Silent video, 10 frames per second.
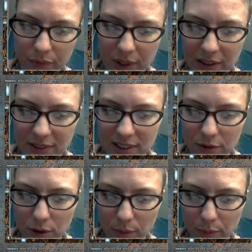have
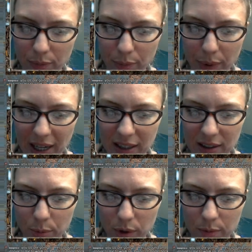several
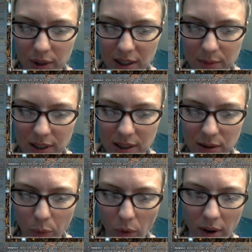backup webcams at
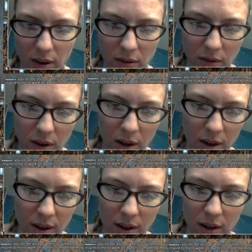this point.
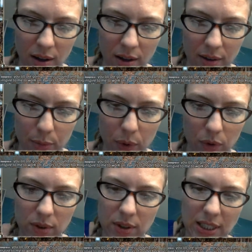both
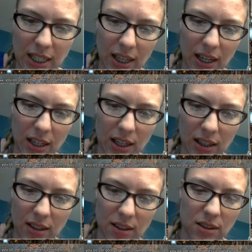1080
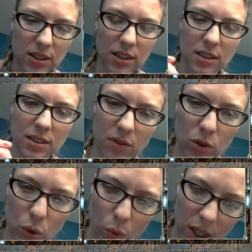and
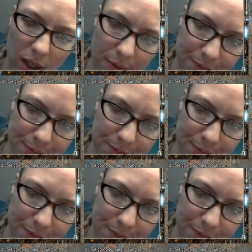720.